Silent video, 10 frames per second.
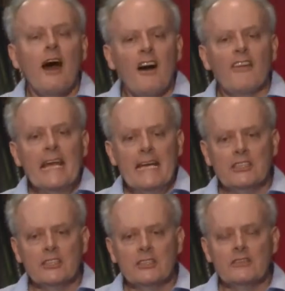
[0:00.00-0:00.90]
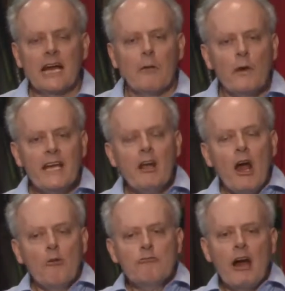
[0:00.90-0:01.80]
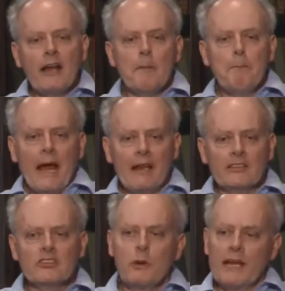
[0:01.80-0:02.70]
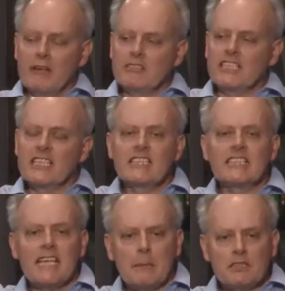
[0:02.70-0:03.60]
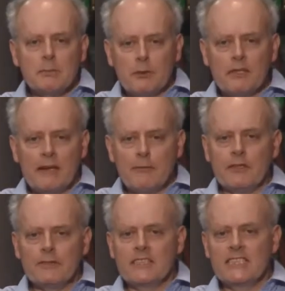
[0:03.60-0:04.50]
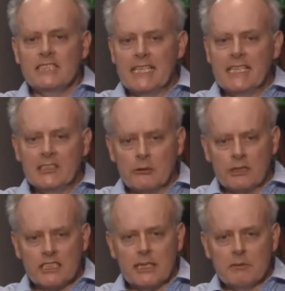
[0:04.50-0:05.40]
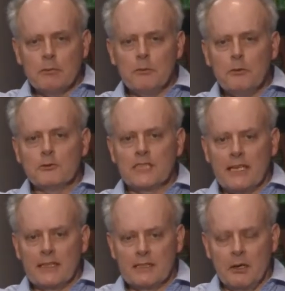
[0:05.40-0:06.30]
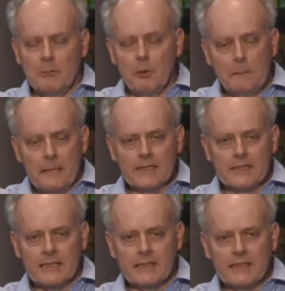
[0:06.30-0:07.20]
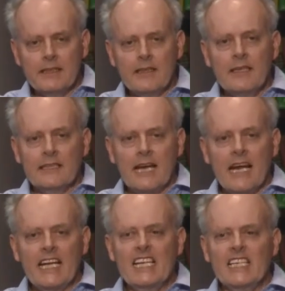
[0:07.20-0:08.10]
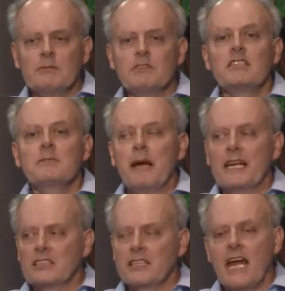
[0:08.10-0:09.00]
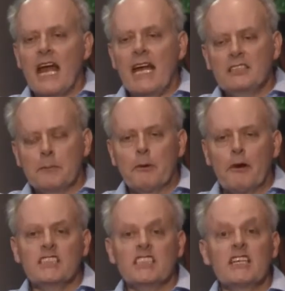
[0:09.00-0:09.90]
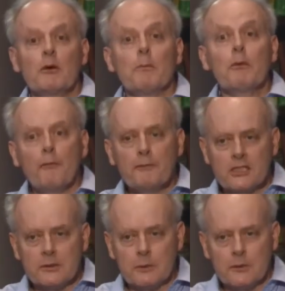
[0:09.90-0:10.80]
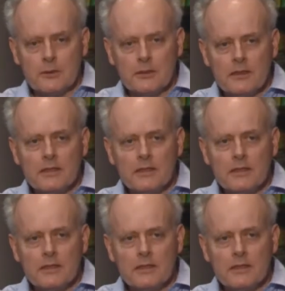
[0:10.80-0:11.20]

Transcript: are the issues. And we run a balance where there is an acceptable level of disease or acceptable mortality or morbidity that makes an enterprise still profitable,